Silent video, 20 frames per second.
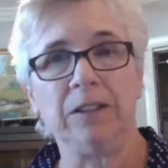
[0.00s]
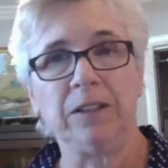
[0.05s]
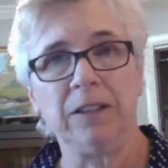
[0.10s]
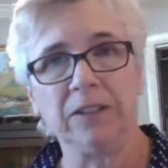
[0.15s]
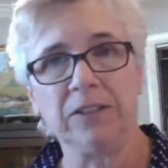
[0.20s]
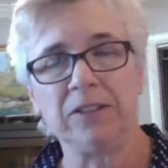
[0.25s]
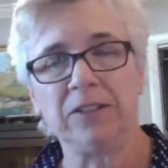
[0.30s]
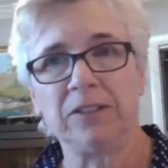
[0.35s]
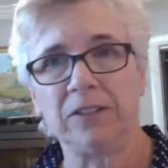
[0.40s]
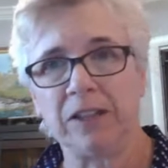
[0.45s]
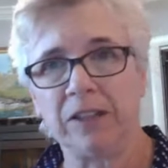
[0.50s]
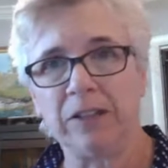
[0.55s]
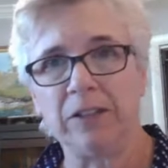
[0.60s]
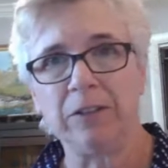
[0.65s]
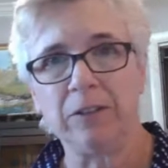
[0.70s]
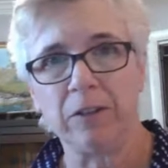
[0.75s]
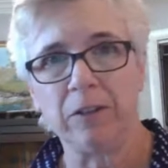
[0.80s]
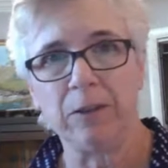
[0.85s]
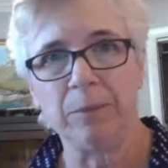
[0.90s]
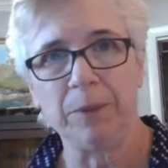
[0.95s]
And this is how
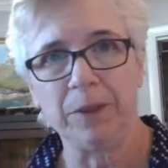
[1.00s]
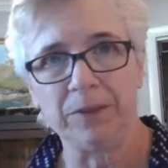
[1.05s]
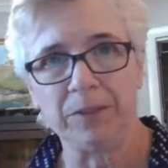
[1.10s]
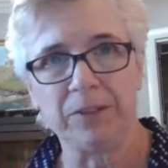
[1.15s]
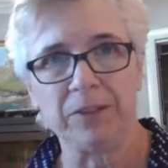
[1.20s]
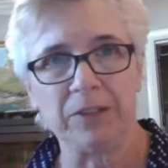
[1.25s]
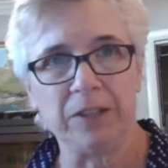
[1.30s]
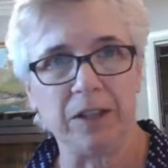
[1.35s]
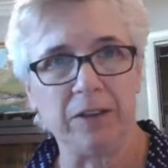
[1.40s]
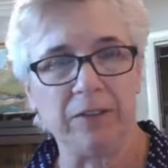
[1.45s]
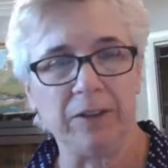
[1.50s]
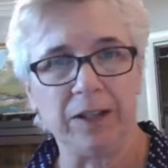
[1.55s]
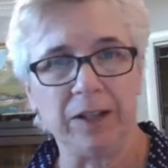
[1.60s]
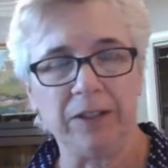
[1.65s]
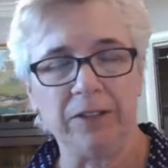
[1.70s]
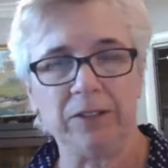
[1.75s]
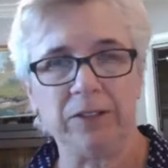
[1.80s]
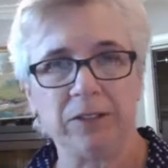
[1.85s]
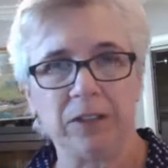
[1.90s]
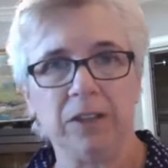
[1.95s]
you grow a business
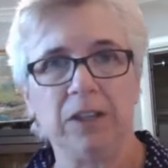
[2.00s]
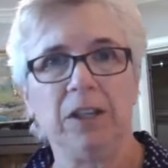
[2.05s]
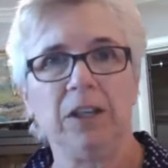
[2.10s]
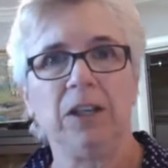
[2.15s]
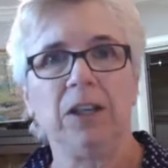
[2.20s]
nowadays.